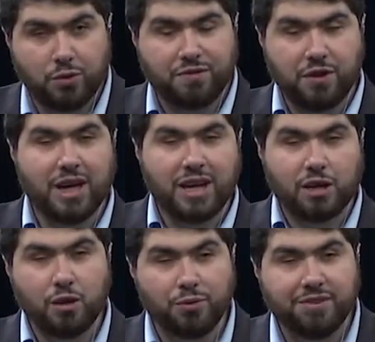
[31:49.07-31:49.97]
If you get it
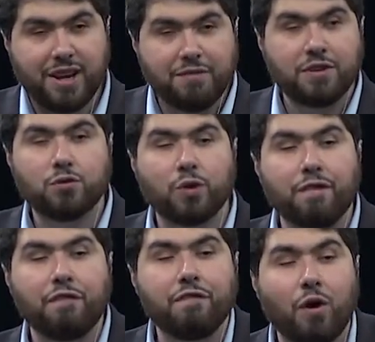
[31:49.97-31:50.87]
close enough, it sort of
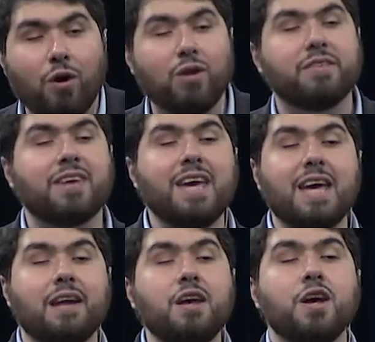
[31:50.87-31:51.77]
falls
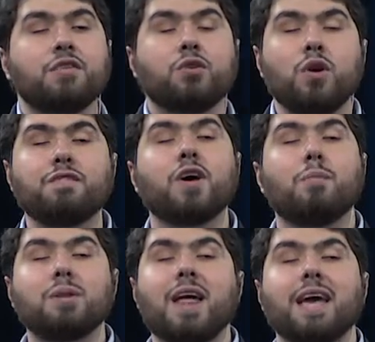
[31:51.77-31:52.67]
in, so you have to
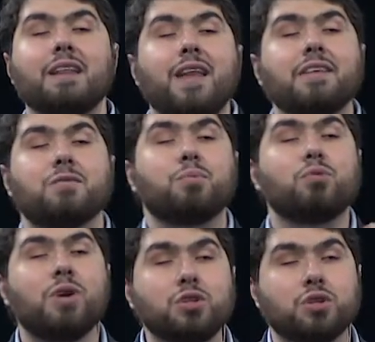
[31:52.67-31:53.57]
apply less
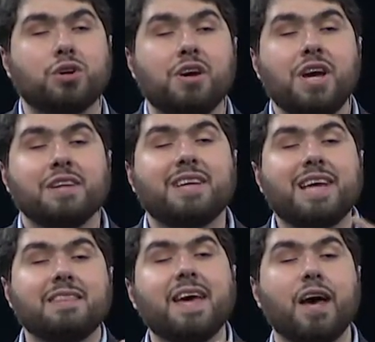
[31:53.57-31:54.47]
pressure to
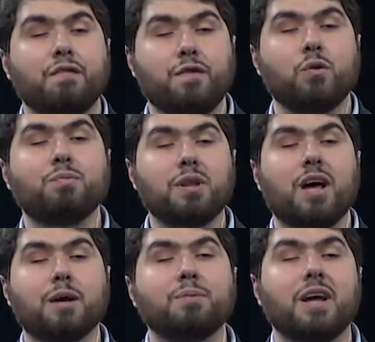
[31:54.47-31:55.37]
get the headphone
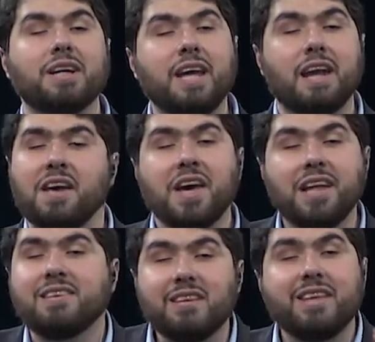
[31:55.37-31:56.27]
plug plugged in.
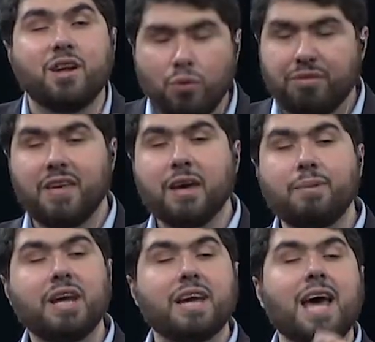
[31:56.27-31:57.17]
It's a little thing, but
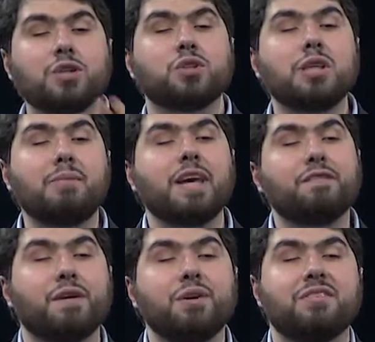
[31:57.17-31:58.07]
it can actually make a
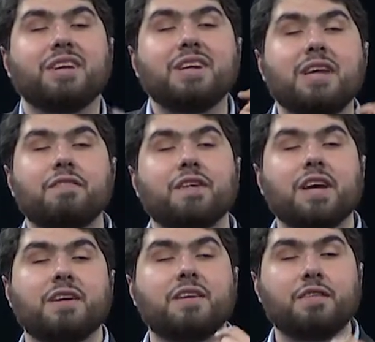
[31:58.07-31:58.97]
very
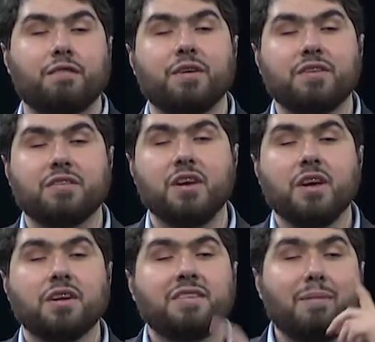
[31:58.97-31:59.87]
significant difference.
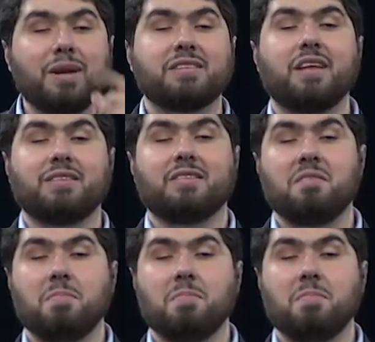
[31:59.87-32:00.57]
Does that make sense?